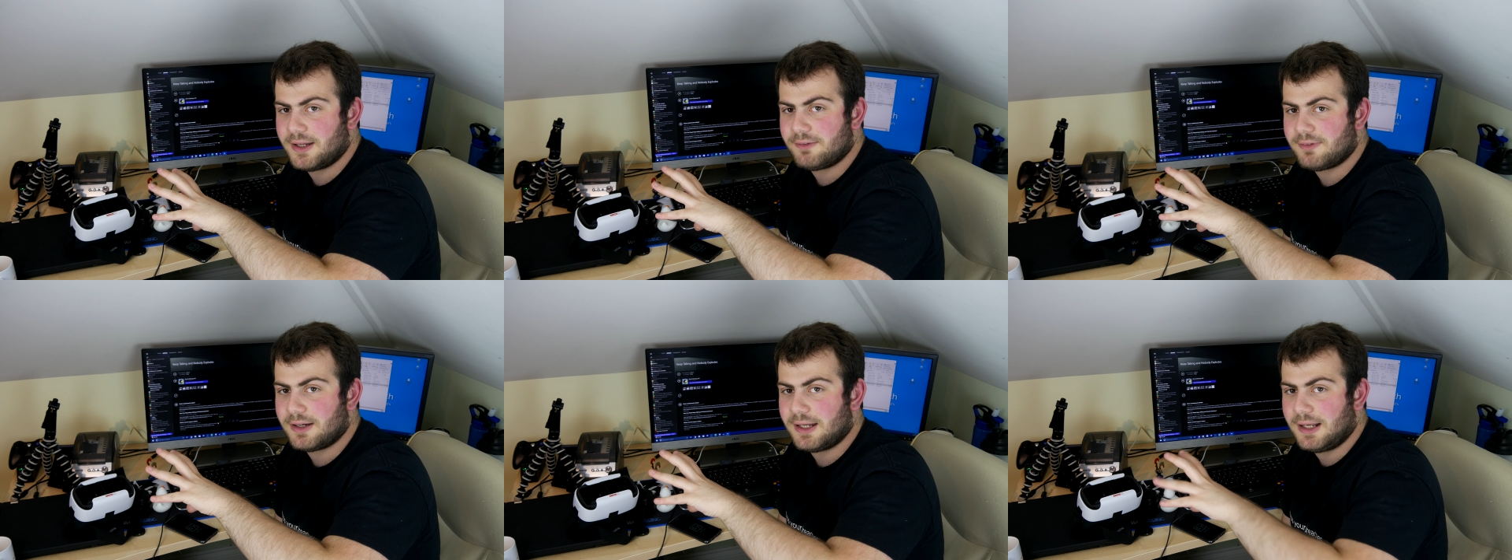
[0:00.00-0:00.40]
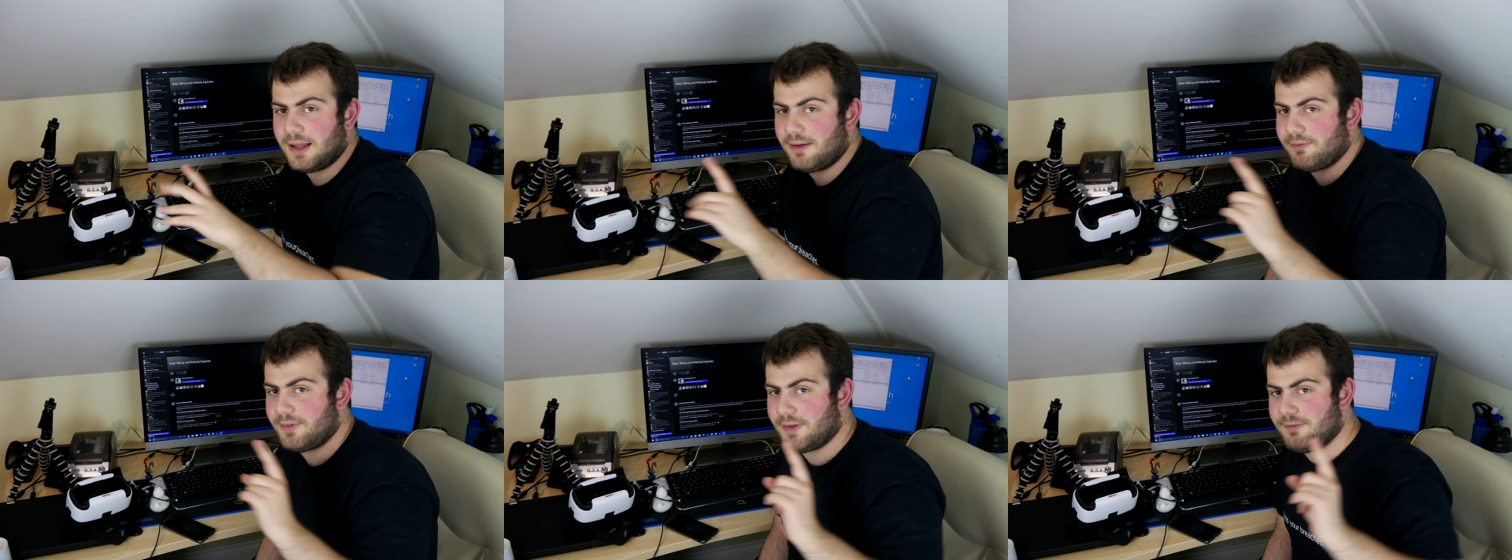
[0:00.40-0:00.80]
really
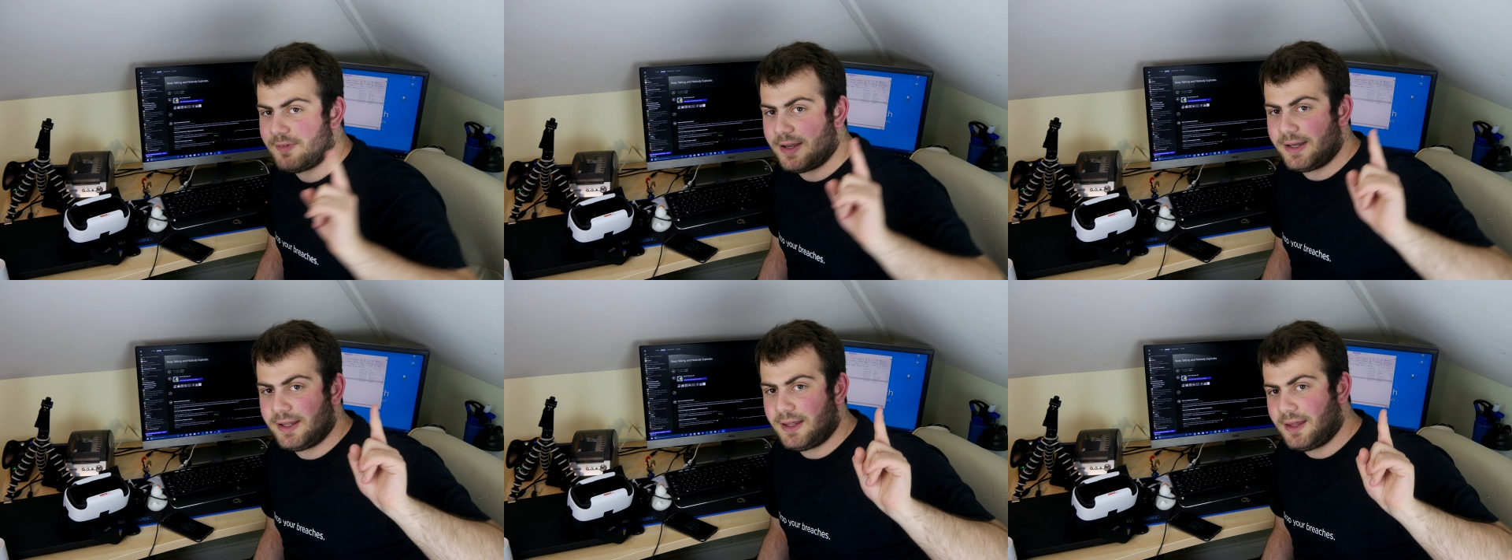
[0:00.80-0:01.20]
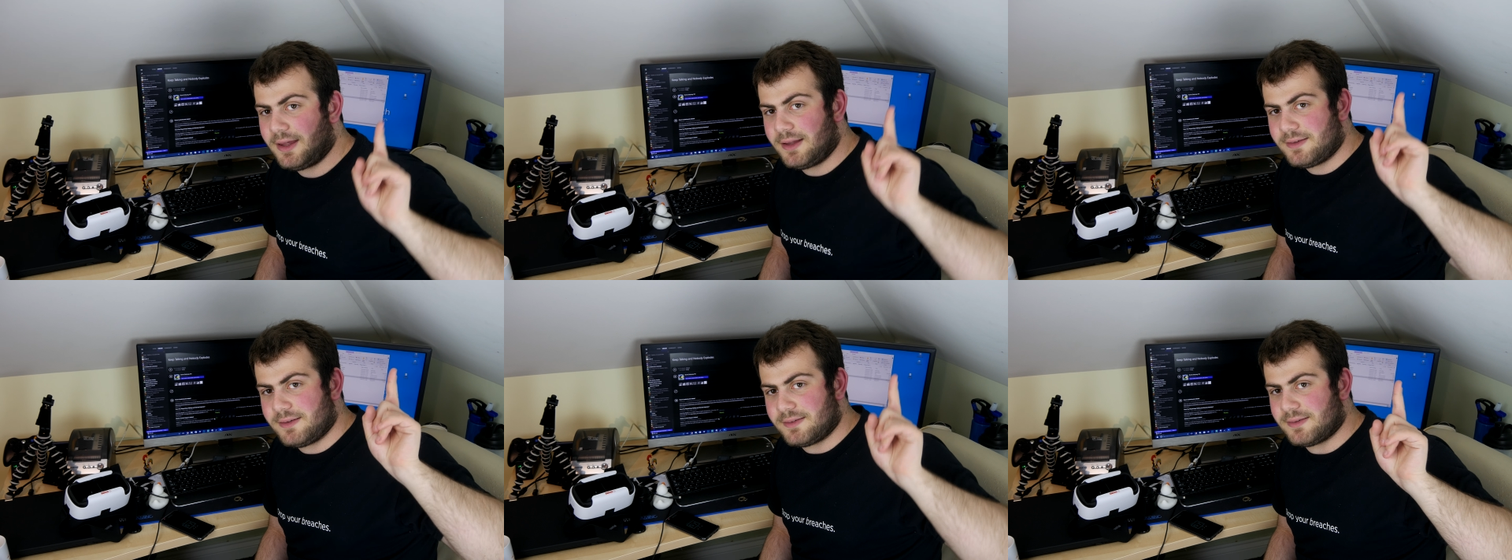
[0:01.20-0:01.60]
love, and then here
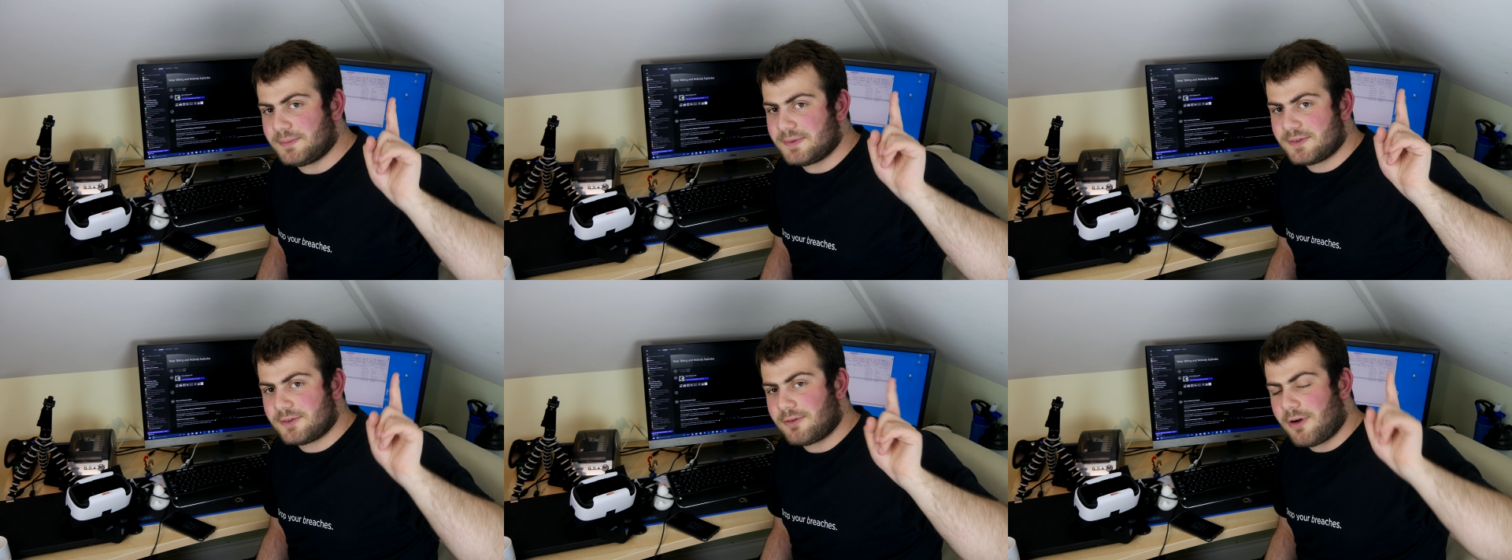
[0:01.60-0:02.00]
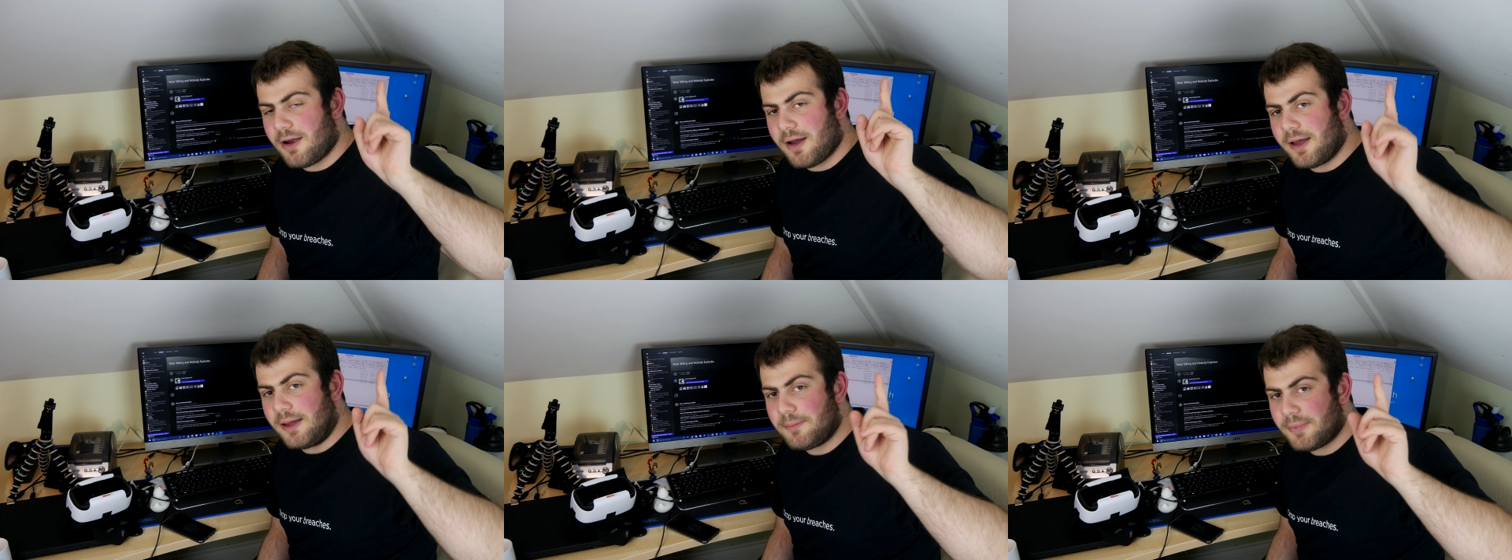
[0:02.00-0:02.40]
to
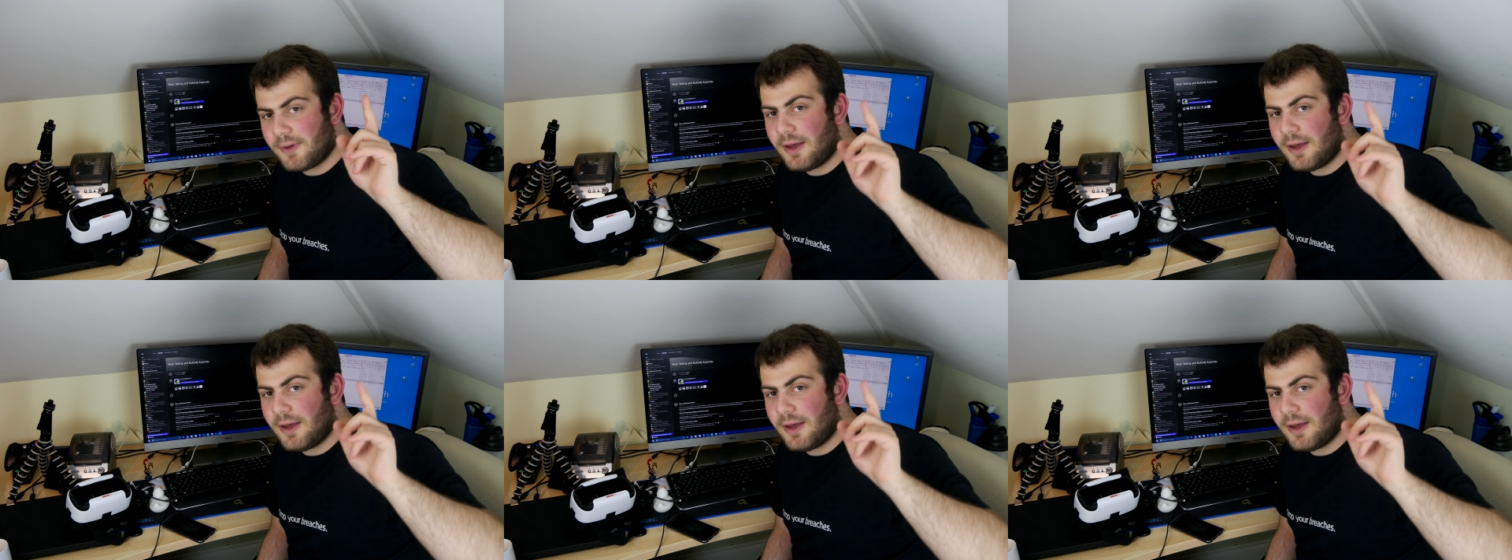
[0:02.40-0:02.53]
subscribe.